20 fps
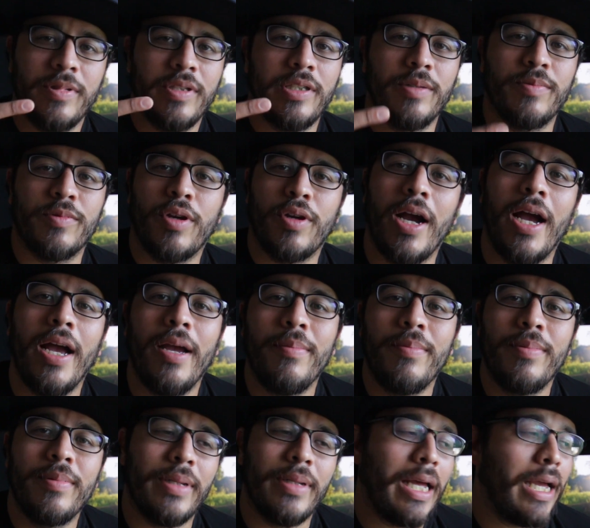subscribe,
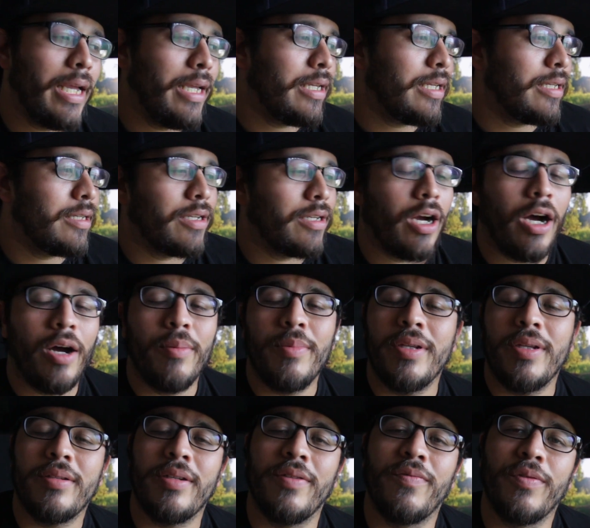like,
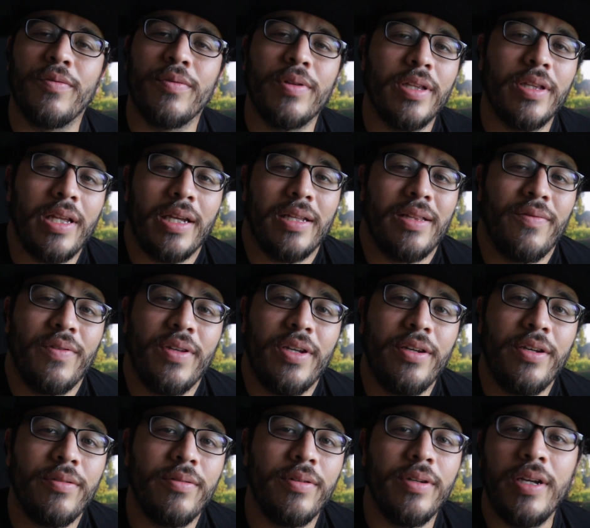comment if you really like the
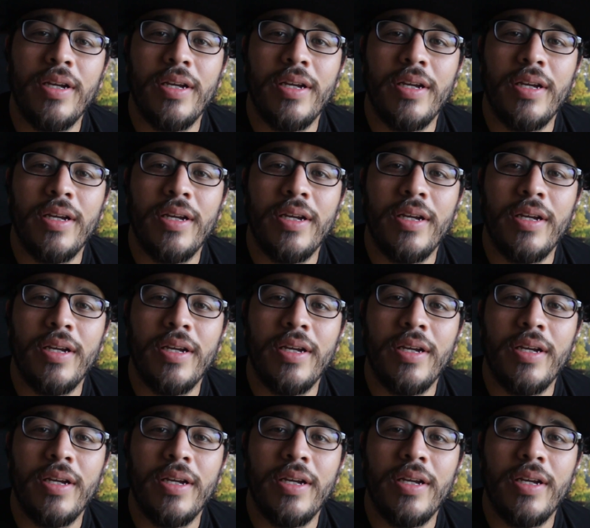video.